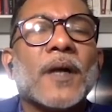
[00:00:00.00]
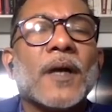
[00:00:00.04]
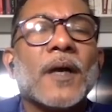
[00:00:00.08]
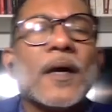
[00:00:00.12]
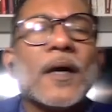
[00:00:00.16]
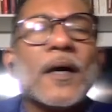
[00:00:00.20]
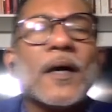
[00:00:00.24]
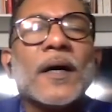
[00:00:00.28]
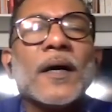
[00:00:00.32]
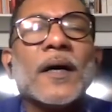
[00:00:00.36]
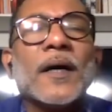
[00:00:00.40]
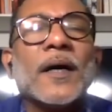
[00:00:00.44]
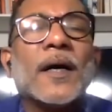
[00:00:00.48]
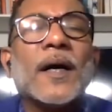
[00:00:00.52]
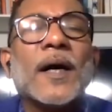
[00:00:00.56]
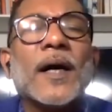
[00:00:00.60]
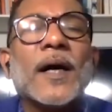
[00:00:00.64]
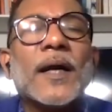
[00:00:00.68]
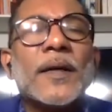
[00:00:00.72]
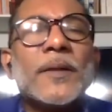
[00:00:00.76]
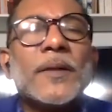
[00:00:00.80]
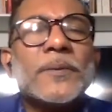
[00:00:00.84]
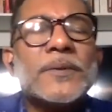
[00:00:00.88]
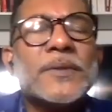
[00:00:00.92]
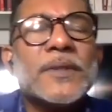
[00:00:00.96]

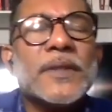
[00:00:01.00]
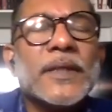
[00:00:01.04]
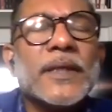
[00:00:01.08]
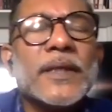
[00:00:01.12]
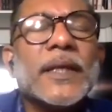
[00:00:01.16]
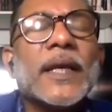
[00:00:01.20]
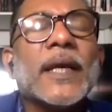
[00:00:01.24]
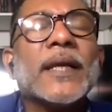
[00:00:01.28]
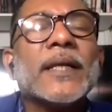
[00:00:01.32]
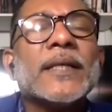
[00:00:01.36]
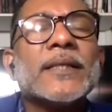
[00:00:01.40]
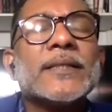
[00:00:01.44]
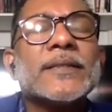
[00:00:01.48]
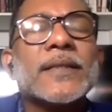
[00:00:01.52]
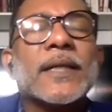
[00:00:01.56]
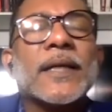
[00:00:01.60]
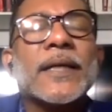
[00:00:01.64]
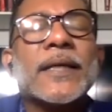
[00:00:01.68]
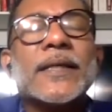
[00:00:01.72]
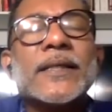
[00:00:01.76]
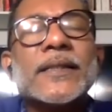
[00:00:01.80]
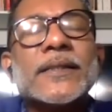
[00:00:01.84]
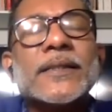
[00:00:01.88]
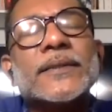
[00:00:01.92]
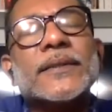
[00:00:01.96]
Are you seeing any
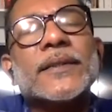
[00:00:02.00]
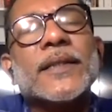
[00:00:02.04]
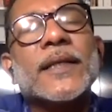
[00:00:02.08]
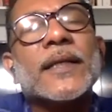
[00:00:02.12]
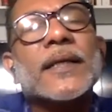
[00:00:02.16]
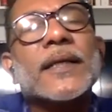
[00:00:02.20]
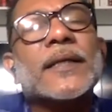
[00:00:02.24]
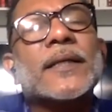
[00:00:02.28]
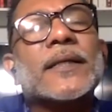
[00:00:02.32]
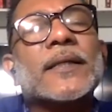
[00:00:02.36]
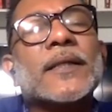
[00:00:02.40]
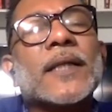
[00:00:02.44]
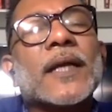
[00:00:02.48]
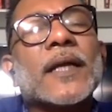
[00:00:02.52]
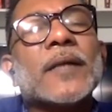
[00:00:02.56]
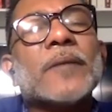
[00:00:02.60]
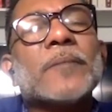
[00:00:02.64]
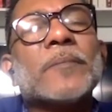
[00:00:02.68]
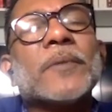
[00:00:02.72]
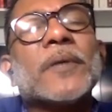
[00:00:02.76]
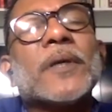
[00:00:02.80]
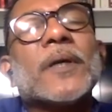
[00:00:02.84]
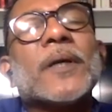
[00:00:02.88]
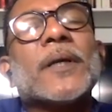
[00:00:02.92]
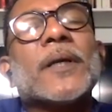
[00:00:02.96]
signs that
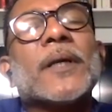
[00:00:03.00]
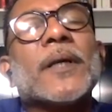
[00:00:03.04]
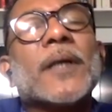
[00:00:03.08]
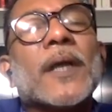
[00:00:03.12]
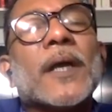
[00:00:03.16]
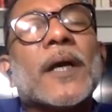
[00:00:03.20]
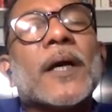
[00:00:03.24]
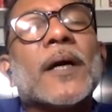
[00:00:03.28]
Taliban